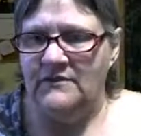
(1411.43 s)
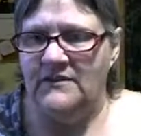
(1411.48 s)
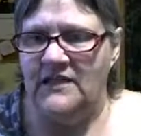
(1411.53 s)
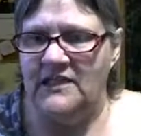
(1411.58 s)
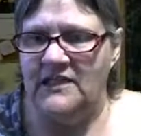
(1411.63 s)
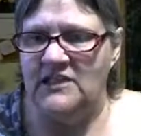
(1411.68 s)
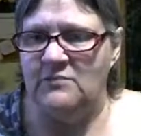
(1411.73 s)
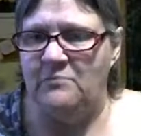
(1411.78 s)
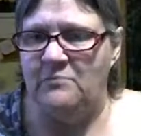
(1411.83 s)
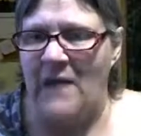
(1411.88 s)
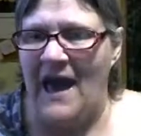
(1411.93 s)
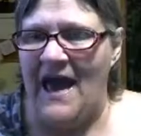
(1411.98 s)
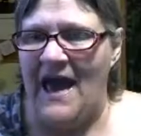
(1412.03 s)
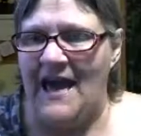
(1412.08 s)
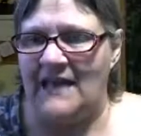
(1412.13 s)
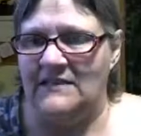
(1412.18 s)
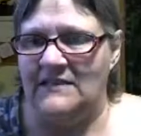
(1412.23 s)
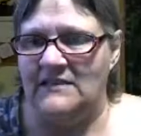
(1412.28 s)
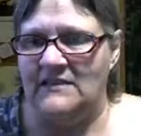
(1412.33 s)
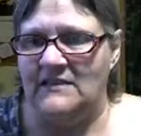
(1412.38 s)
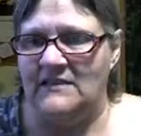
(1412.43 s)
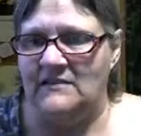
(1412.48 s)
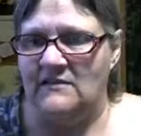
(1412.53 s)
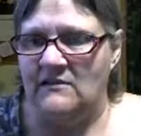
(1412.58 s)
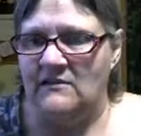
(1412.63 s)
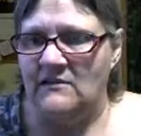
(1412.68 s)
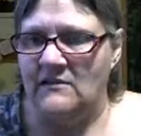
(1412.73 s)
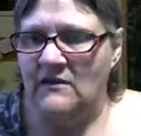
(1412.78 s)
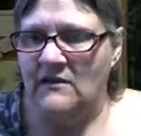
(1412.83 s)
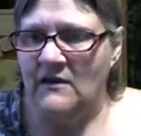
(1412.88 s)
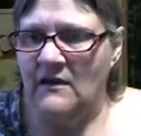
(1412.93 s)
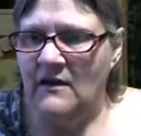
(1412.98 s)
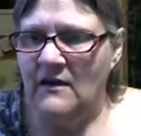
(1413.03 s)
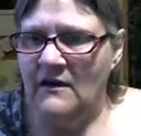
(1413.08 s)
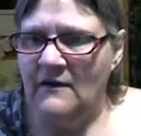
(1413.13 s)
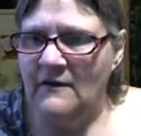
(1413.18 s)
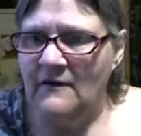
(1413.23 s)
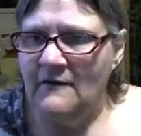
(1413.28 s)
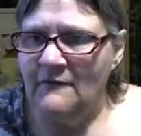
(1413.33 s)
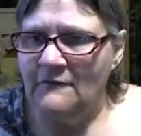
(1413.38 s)
Diz Bats
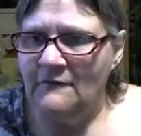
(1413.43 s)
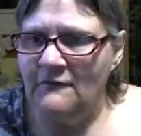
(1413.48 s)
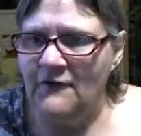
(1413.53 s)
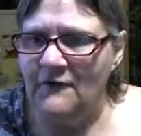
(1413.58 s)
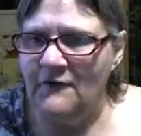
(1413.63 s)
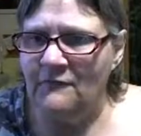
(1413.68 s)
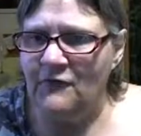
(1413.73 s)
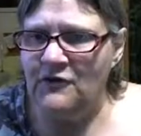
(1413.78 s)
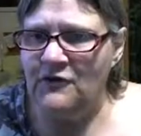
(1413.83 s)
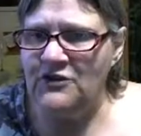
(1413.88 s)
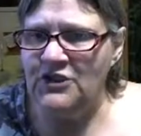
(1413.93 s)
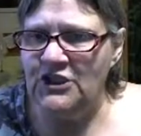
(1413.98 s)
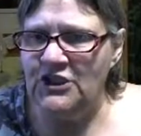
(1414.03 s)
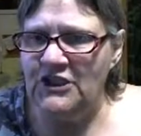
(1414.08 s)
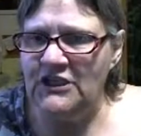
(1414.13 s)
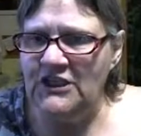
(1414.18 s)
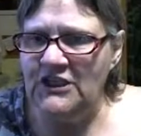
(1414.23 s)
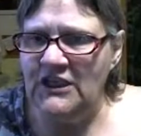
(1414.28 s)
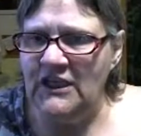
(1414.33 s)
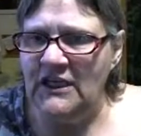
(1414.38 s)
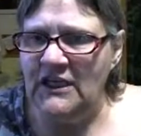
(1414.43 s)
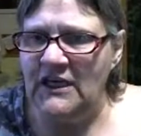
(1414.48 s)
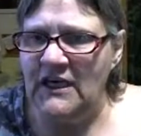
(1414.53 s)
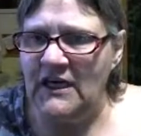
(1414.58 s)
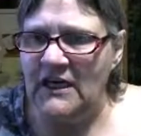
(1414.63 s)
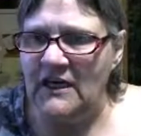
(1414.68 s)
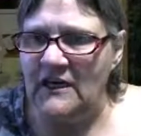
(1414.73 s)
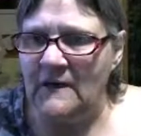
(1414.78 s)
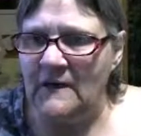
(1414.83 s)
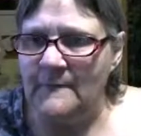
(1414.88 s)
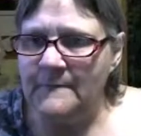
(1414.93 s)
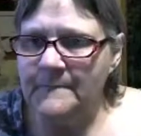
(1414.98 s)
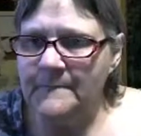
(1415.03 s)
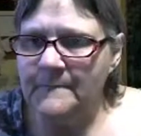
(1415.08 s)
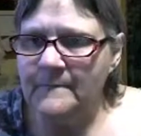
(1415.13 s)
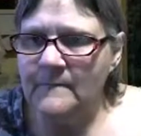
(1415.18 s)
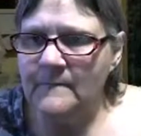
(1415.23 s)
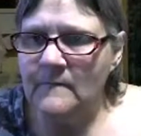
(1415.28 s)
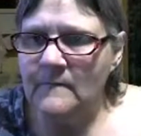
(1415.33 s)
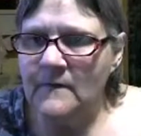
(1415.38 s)
from Virginia.
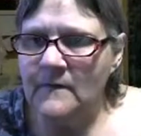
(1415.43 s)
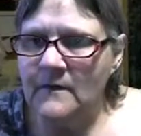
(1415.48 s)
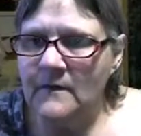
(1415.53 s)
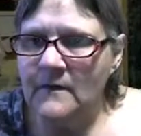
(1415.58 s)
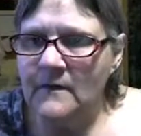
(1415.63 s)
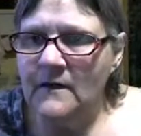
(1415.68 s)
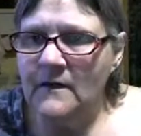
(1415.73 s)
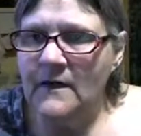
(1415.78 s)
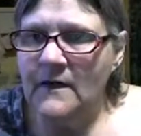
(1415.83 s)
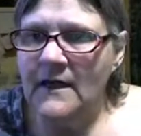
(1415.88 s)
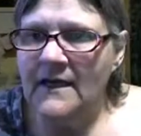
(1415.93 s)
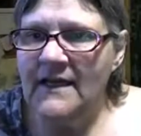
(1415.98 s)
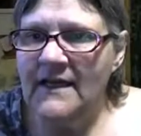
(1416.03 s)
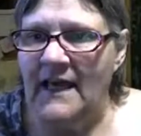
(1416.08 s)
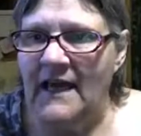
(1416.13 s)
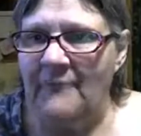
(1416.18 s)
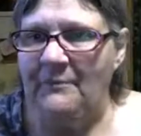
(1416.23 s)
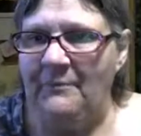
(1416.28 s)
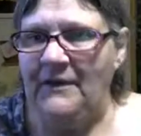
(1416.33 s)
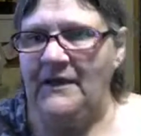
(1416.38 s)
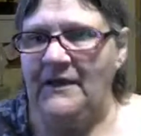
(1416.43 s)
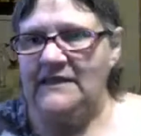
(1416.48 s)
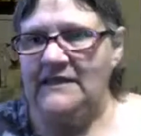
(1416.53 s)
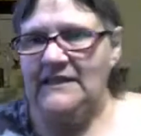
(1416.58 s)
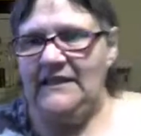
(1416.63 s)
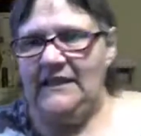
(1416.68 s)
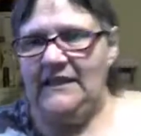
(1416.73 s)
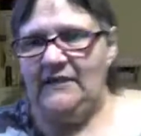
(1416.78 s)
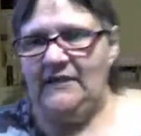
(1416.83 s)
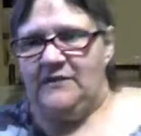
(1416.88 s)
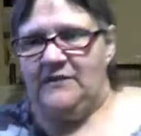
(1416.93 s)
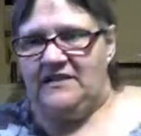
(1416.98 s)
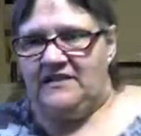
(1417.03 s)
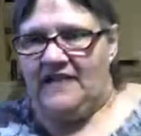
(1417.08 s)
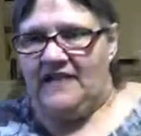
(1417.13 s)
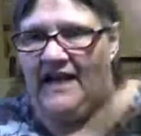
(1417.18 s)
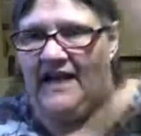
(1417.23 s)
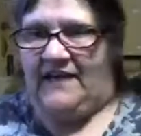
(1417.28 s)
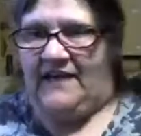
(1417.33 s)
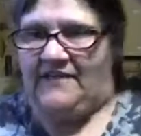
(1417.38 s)
Camping and cleaning with
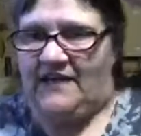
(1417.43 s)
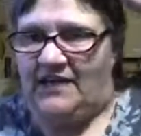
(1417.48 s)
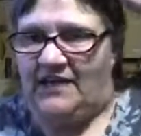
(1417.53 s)
sand.